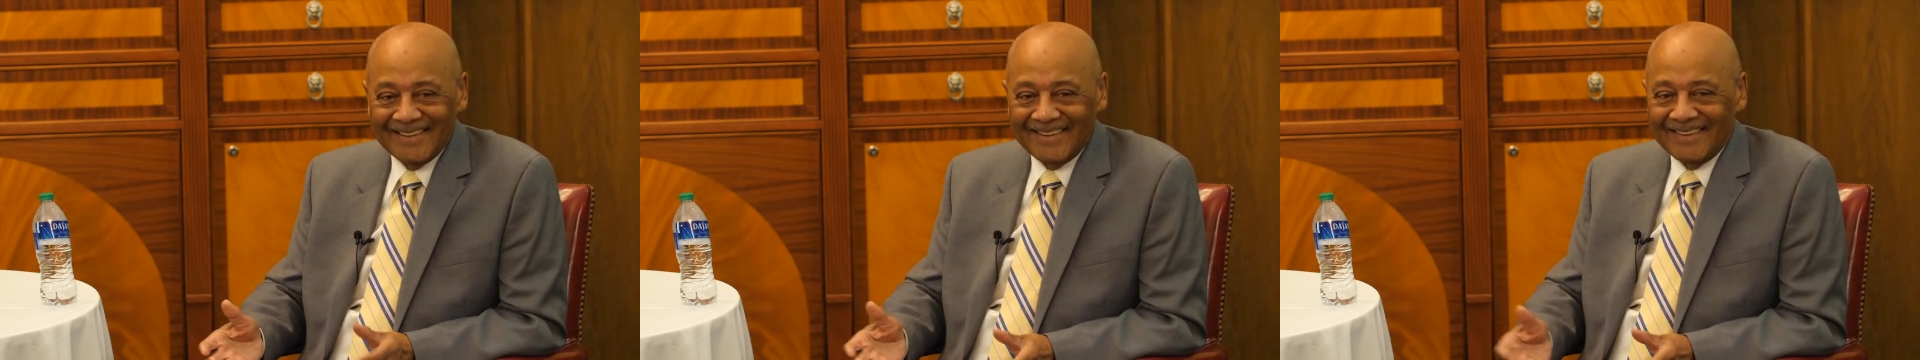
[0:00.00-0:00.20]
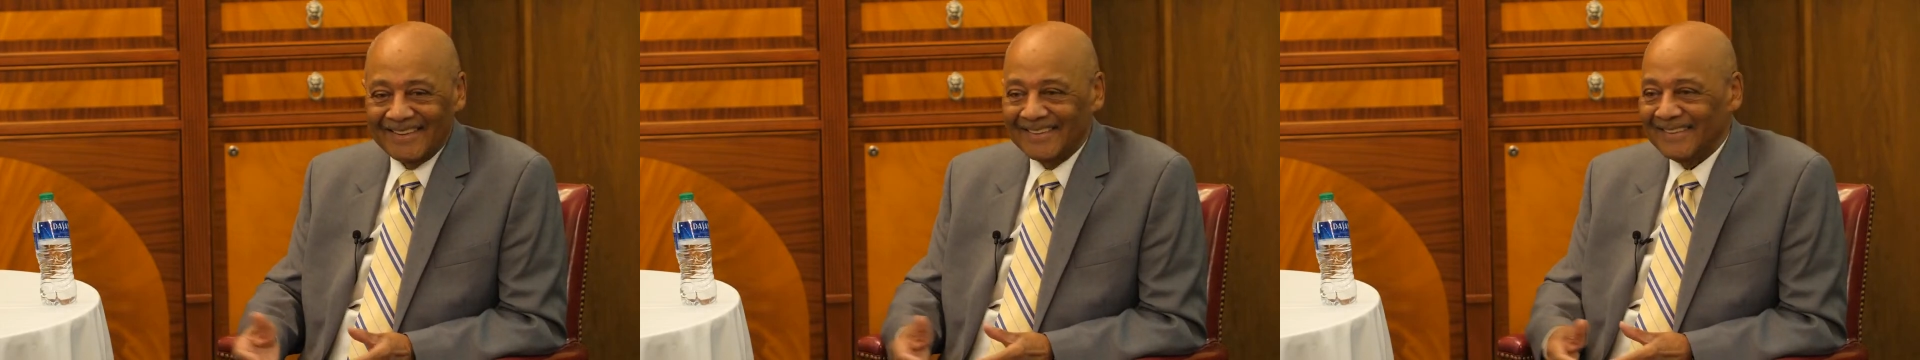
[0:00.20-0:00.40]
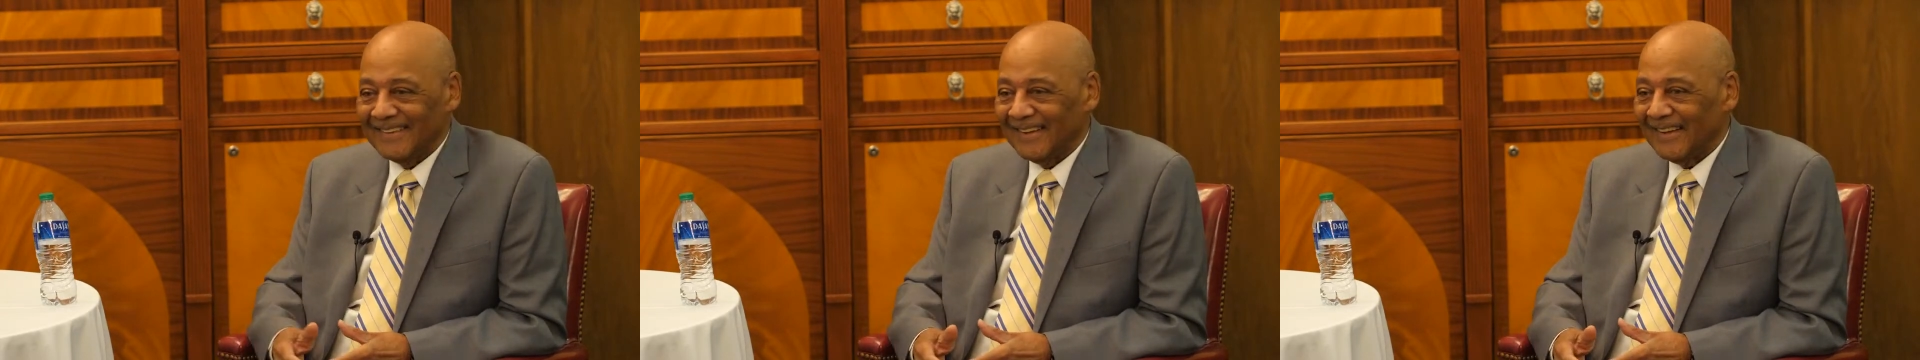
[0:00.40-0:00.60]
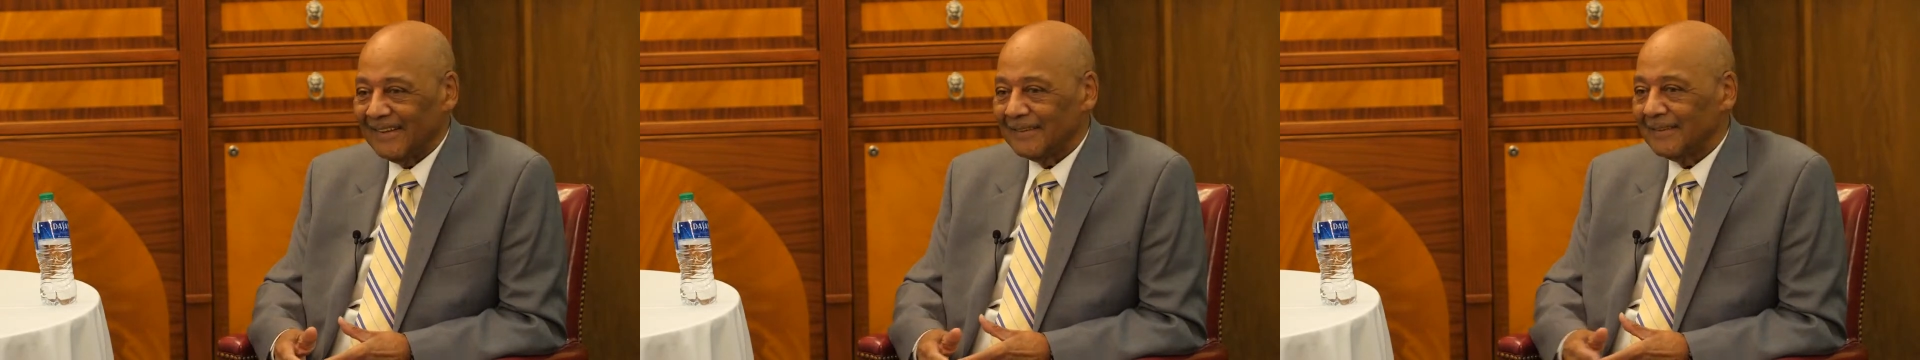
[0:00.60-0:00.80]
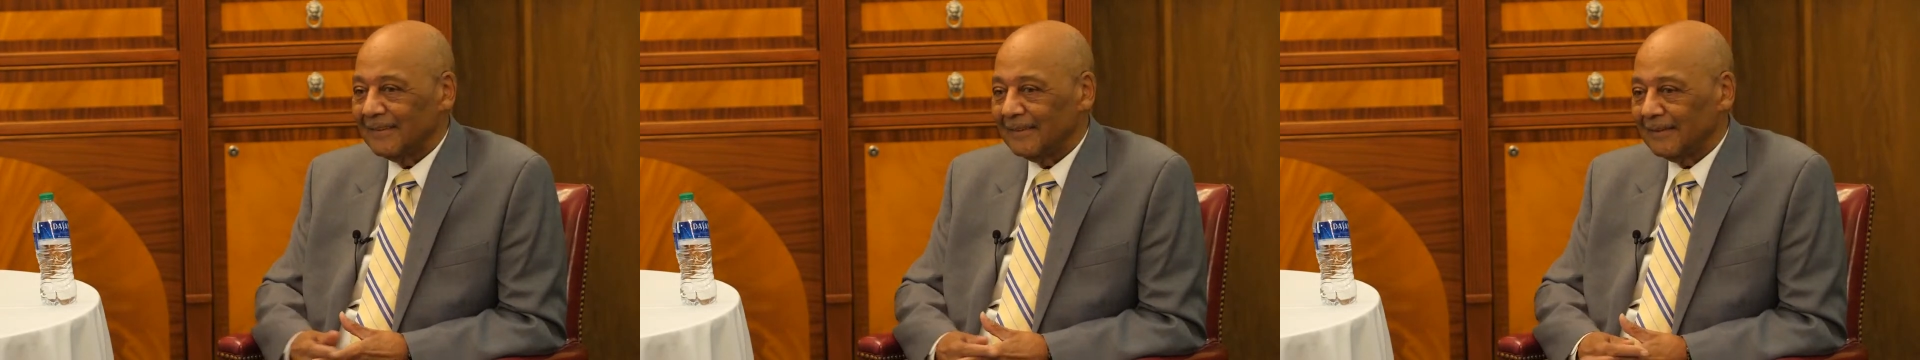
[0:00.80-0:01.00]
And
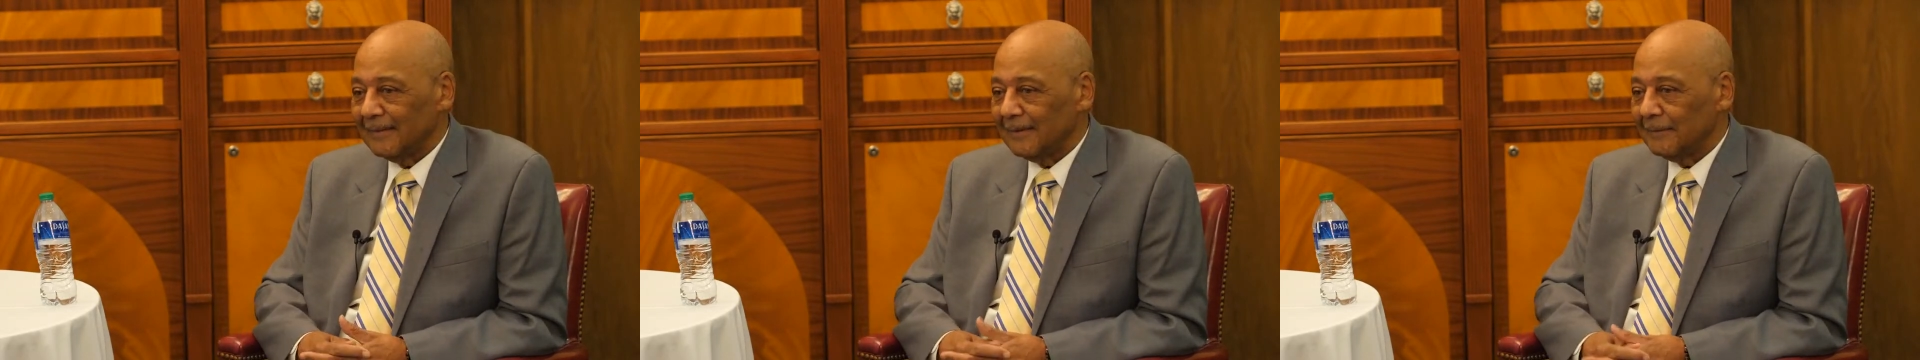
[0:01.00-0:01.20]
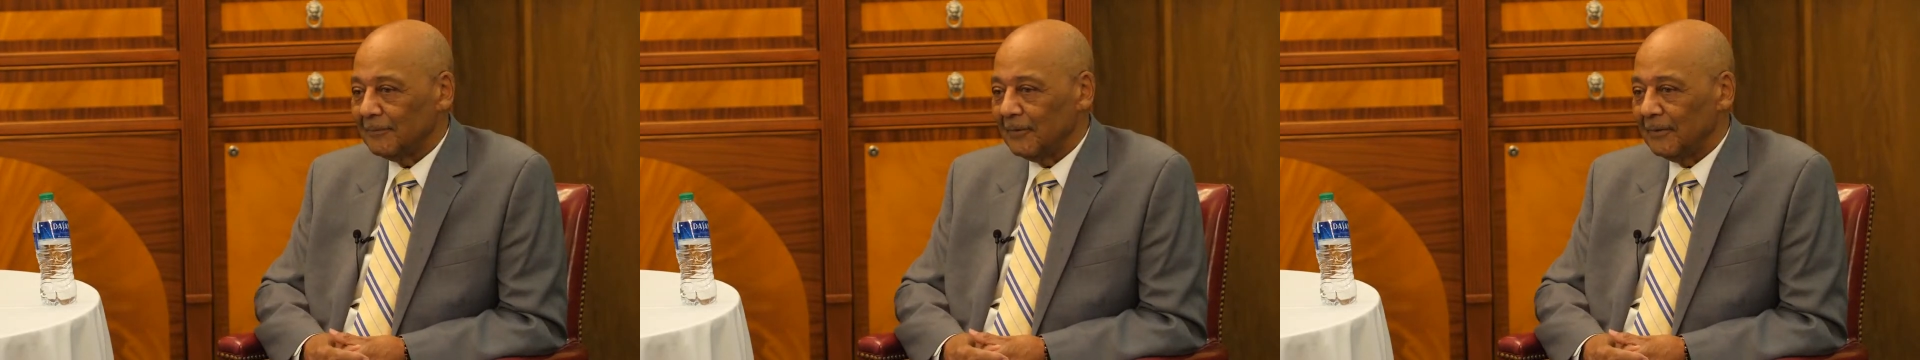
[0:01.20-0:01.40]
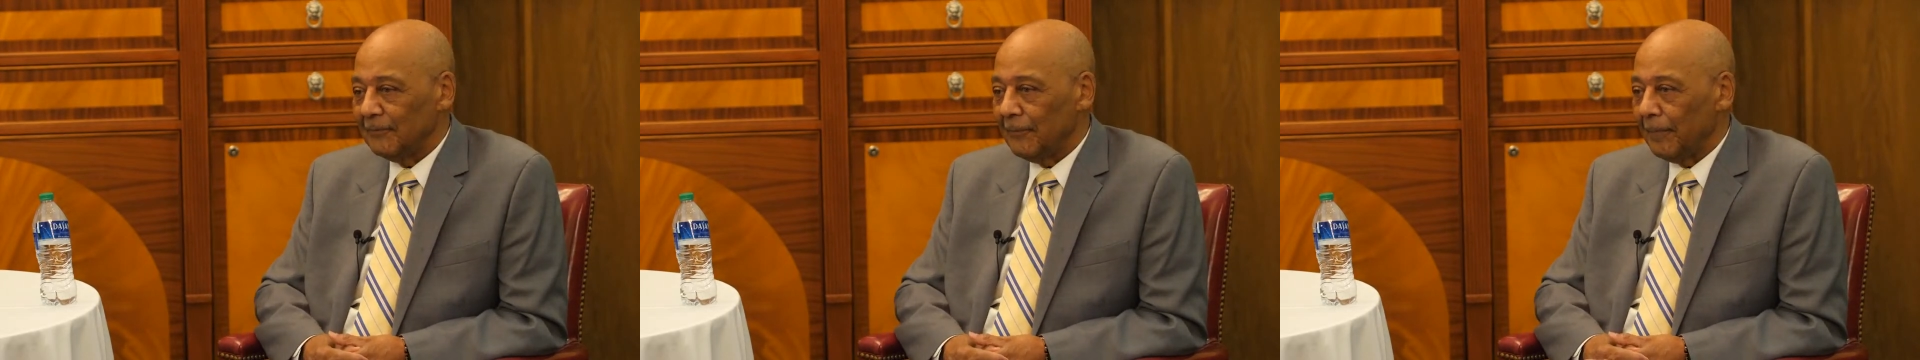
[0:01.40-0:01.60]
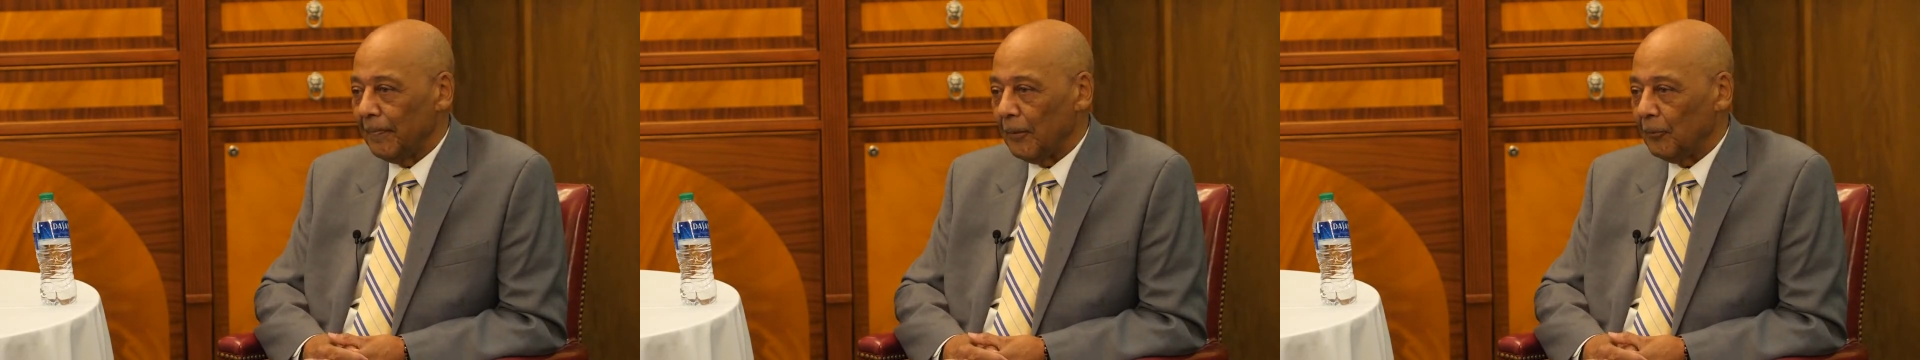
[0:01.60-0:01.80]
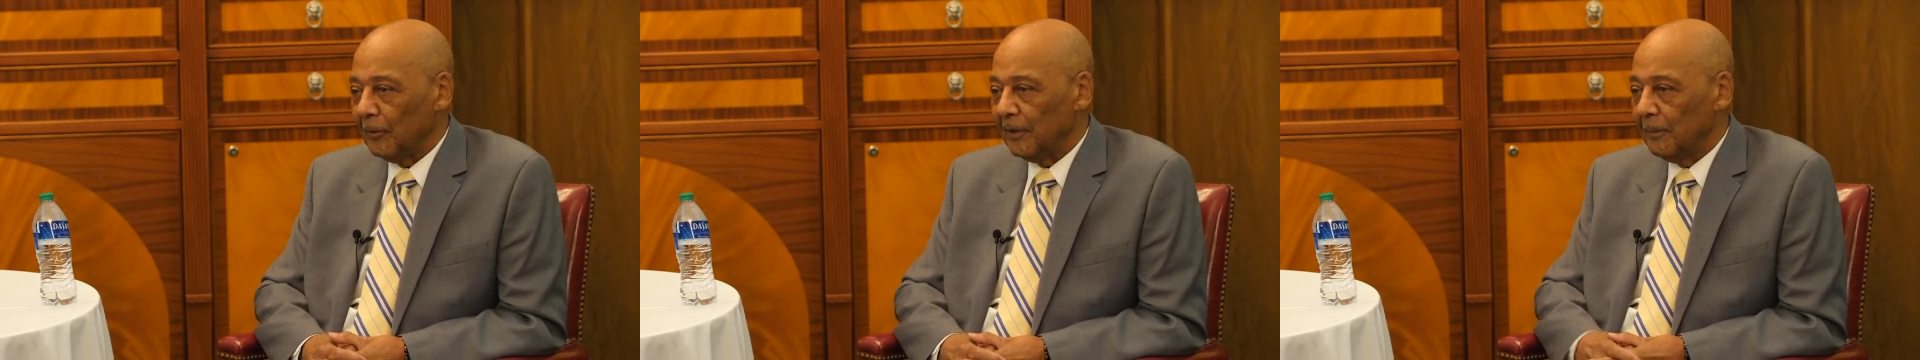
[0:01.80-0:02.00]
that
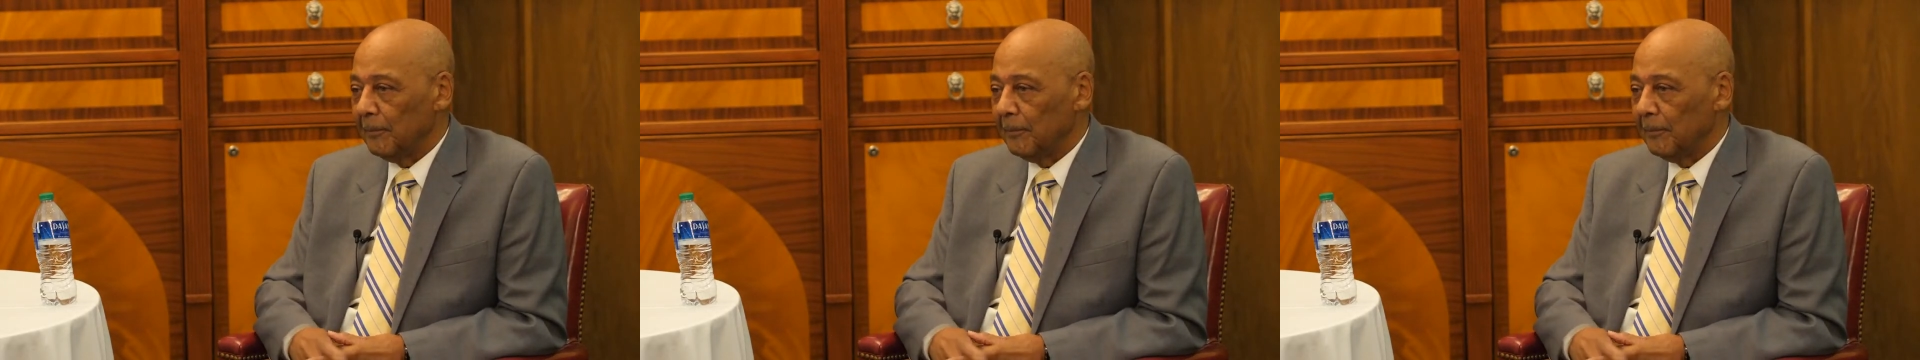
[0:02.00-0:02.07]
when